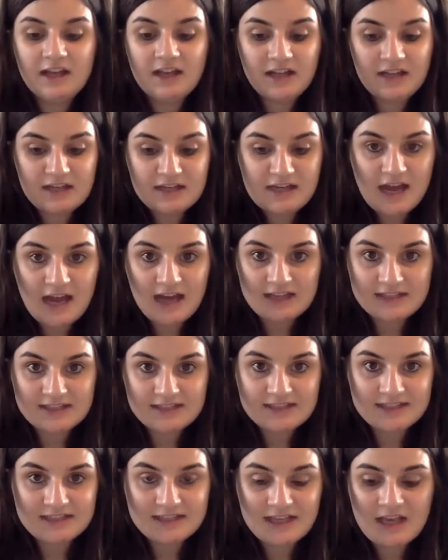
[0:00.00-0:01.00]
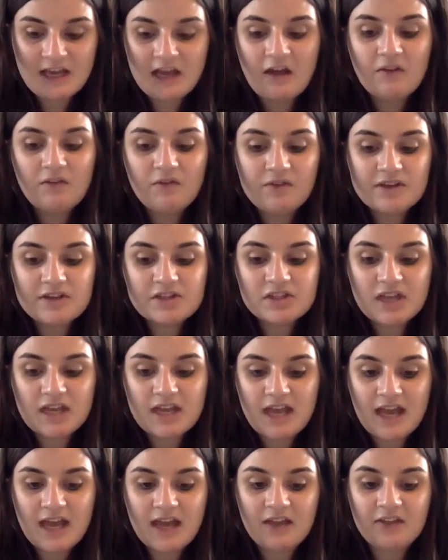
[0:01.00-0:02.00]
nest. Fish lay
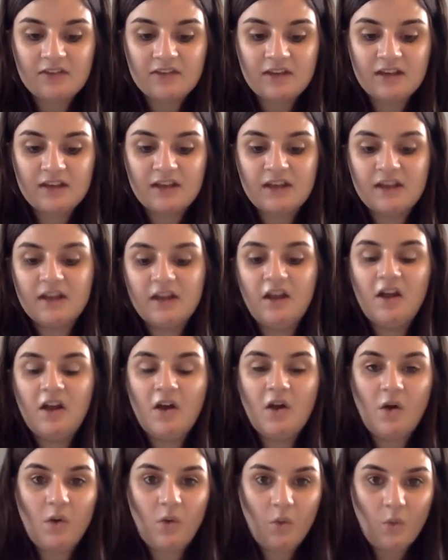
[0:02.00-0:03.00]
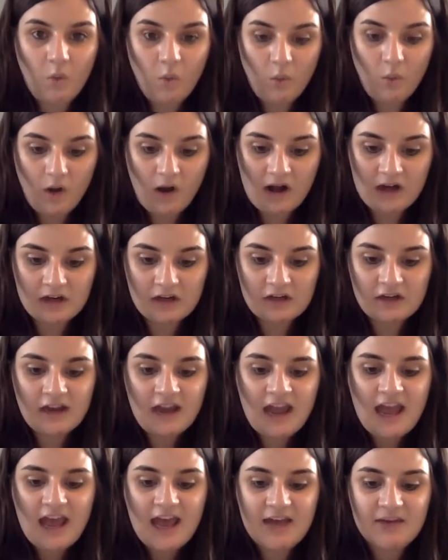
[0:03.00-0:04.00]
eggs in Water.
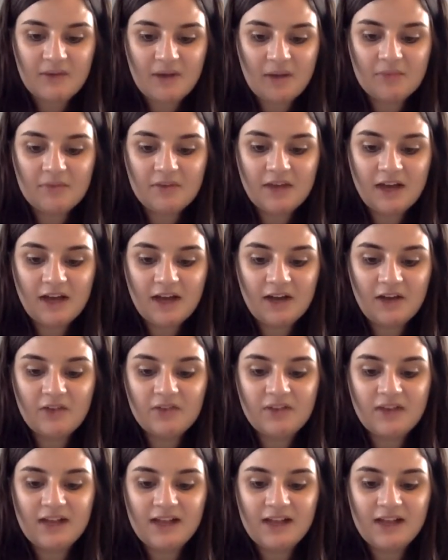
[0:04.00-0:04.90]
And reptiles lay